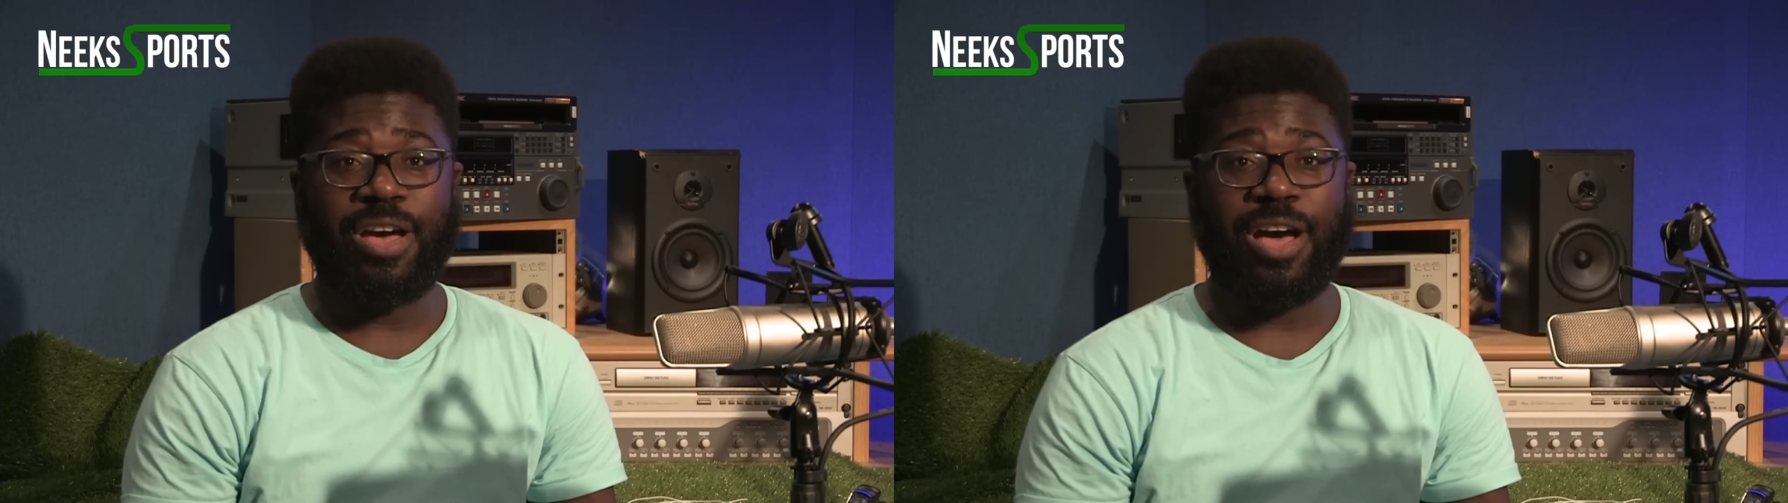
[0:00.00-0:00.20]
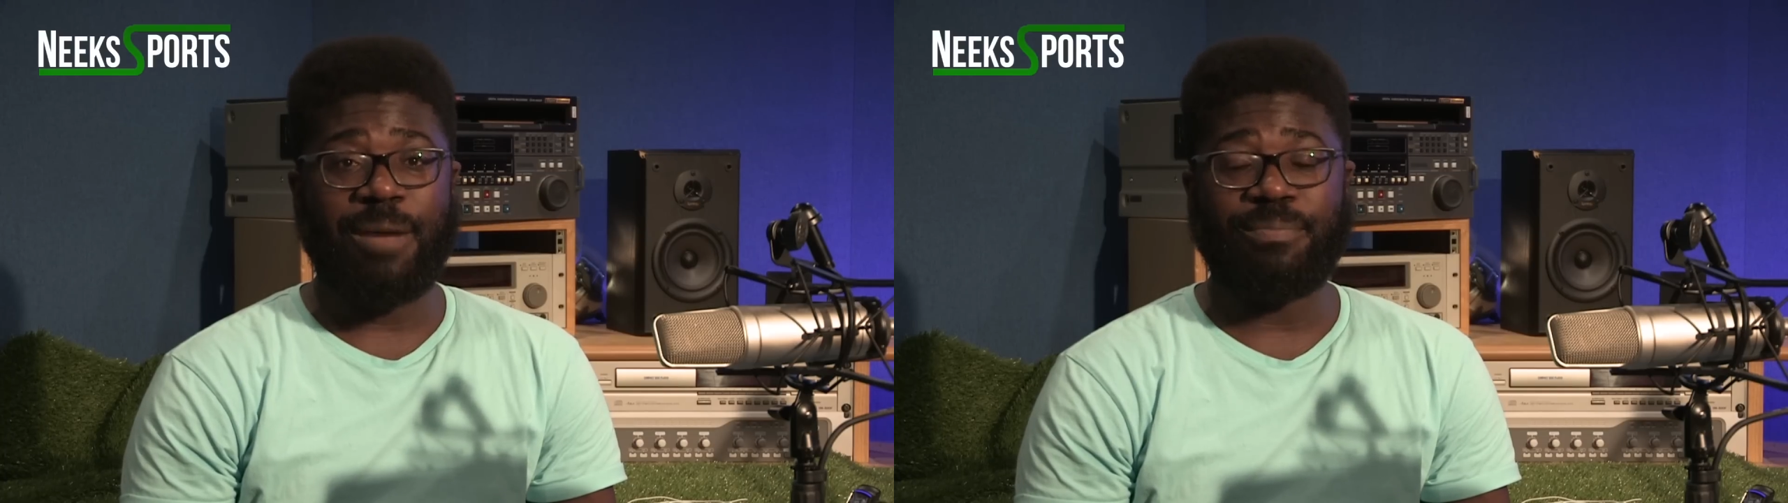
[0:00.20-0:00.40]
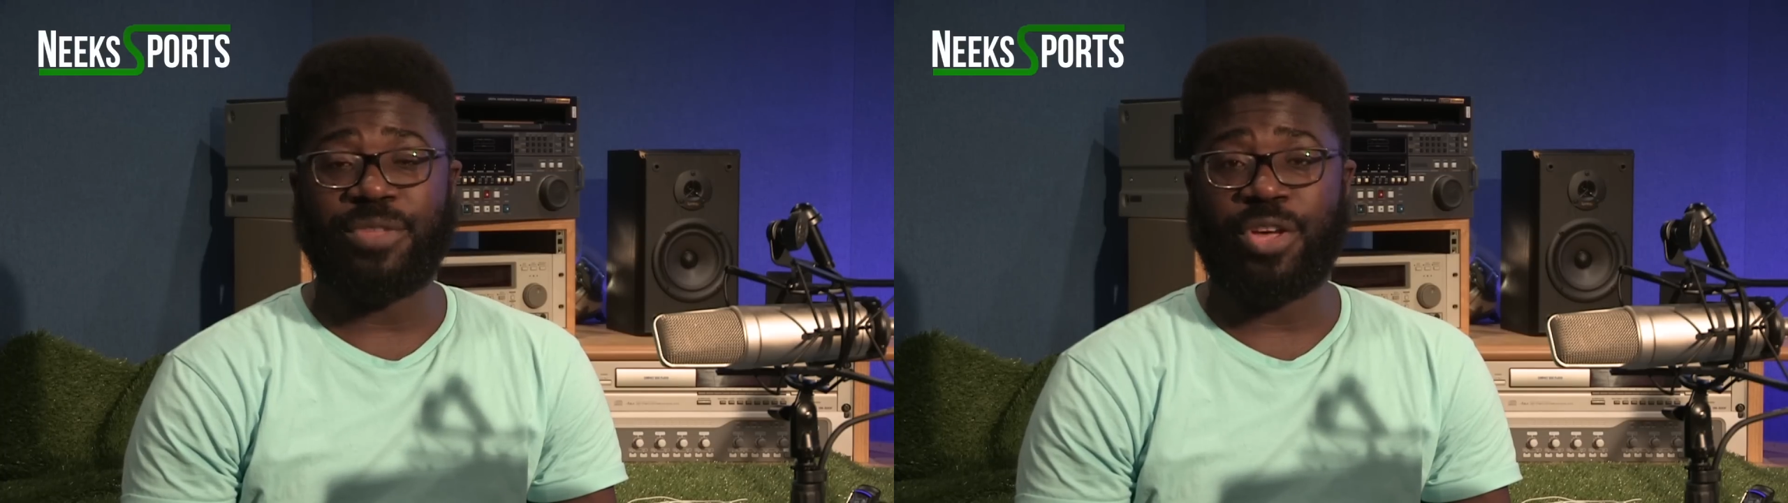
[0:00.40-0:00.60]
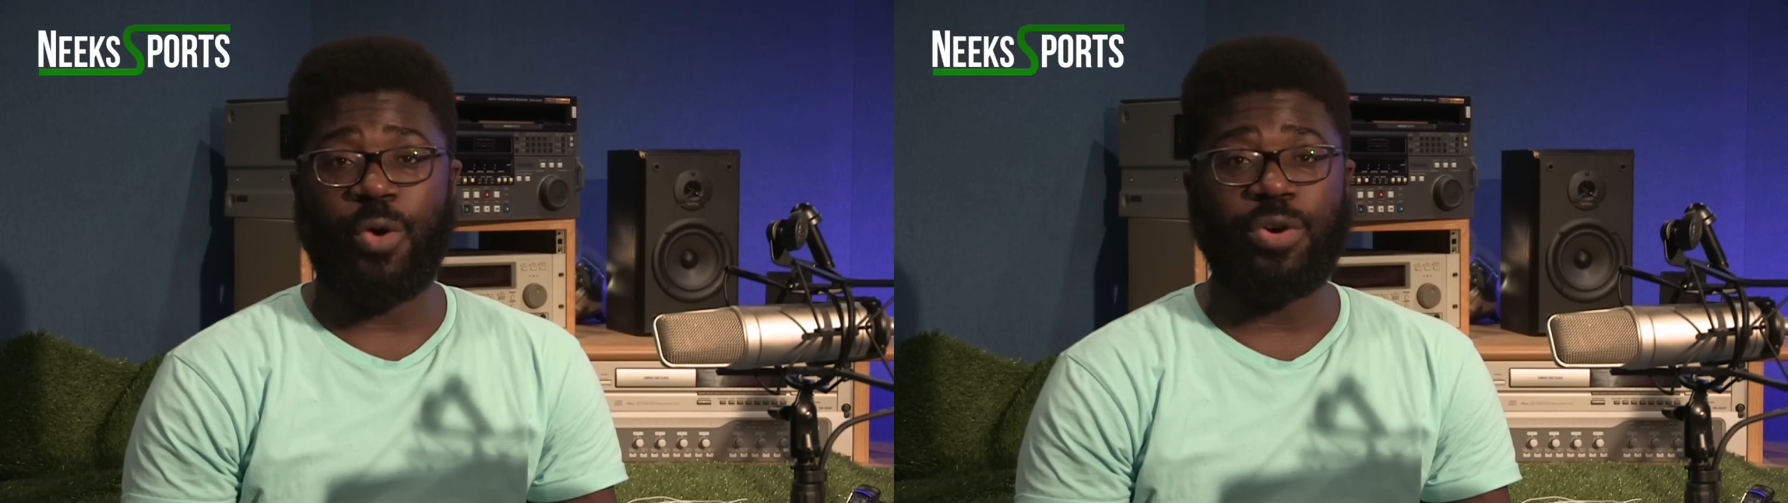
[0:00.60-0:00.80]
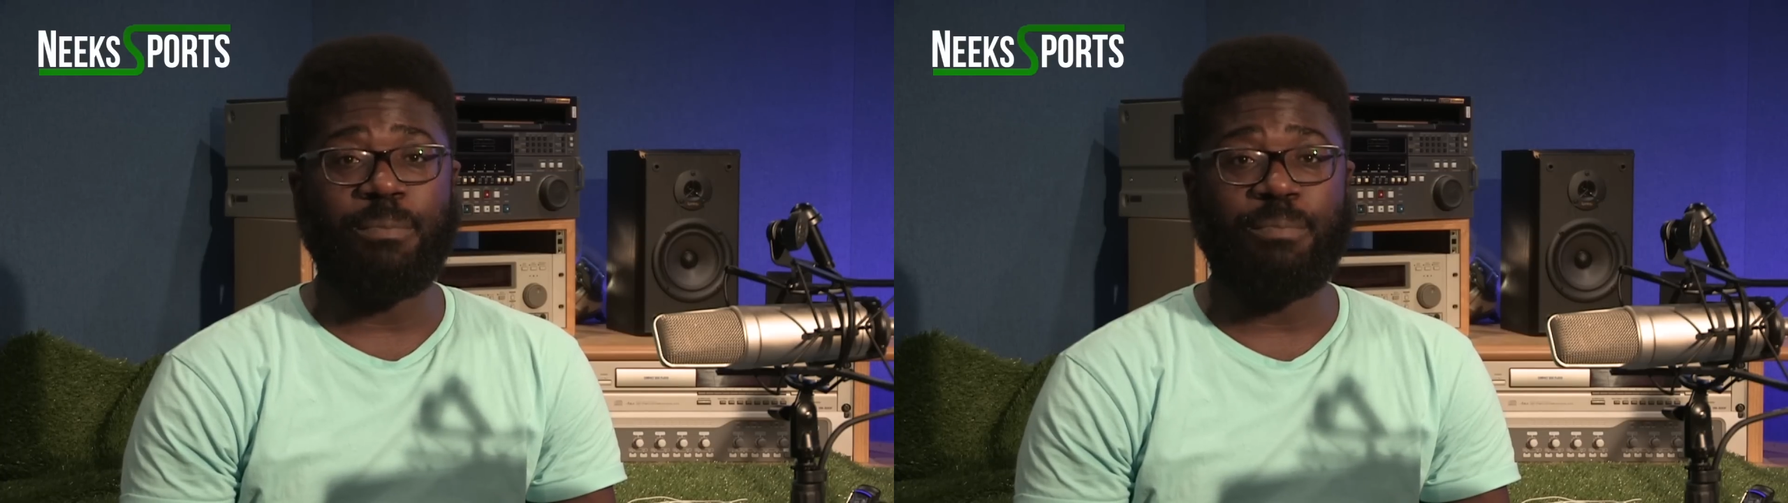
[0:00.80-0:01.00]
Um, the
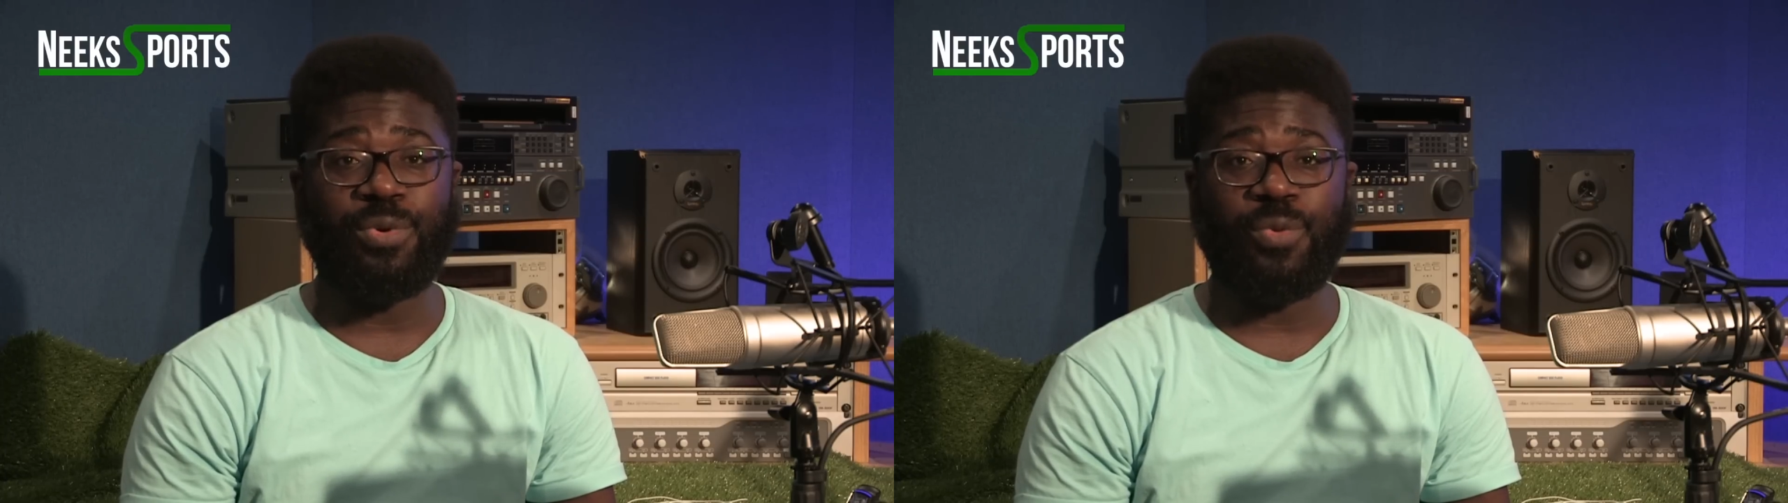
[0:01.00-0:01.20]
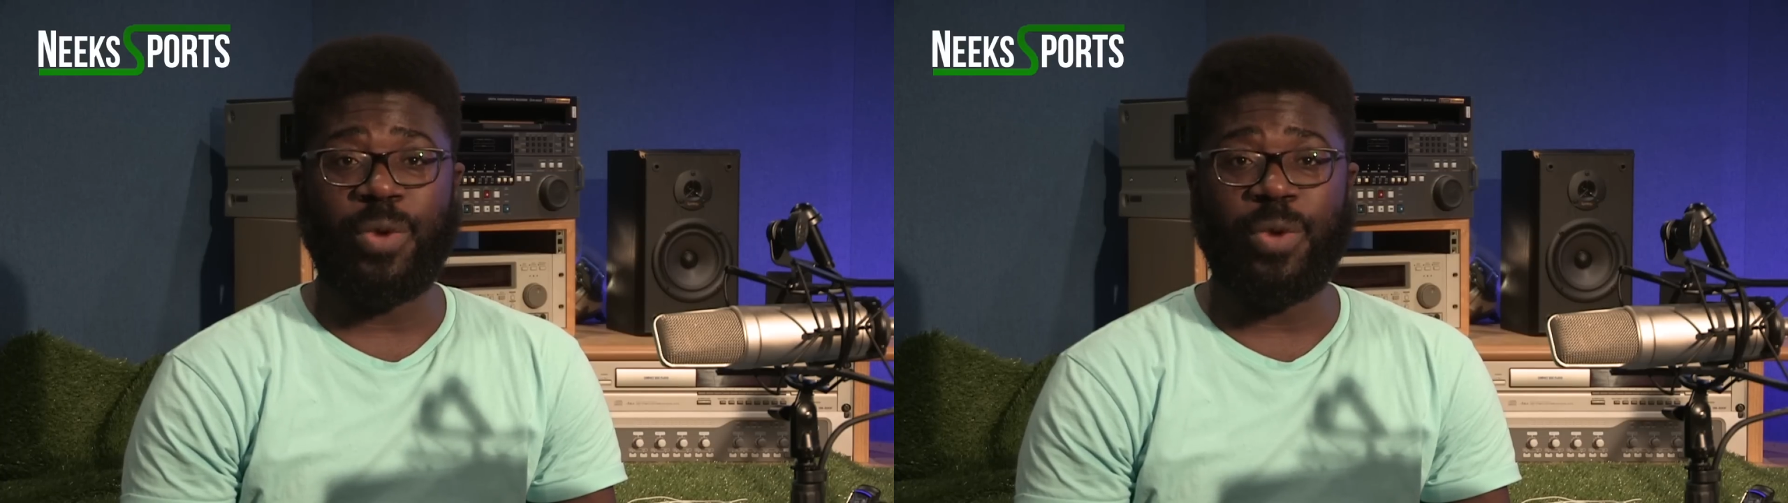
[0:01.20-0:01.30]
Golden Boot